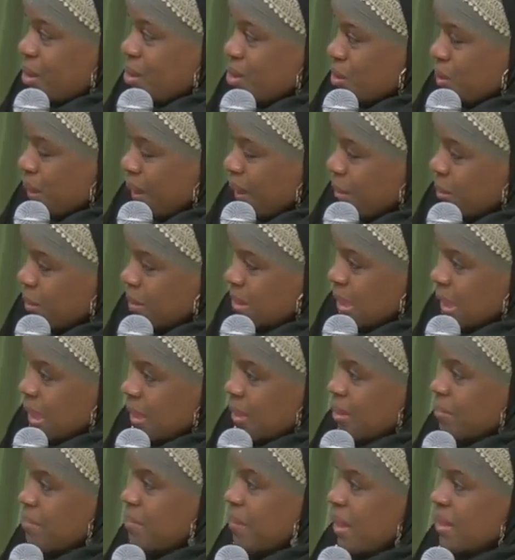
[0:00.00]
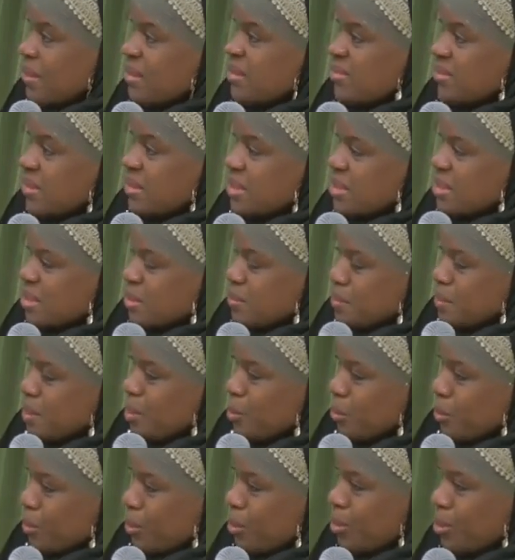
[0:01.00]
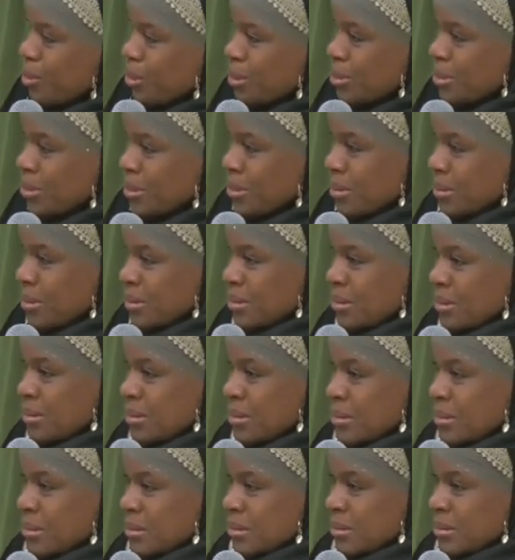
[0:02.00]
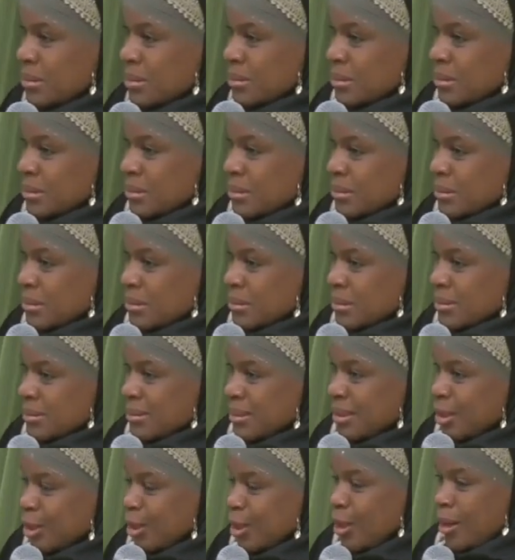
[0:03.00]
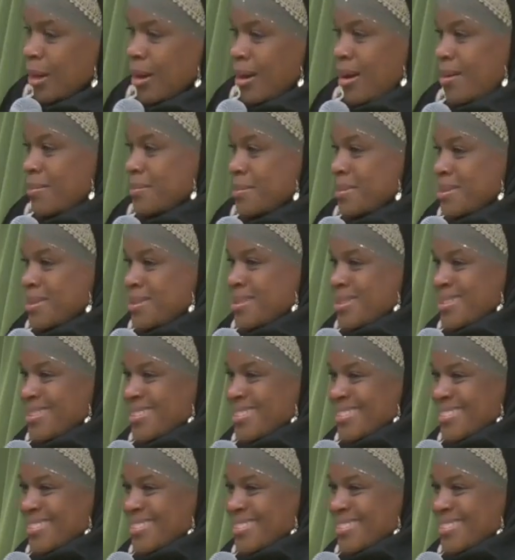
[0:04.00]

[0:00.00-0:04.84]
subhanahu wa ta'ala manifests a miracle in her arms.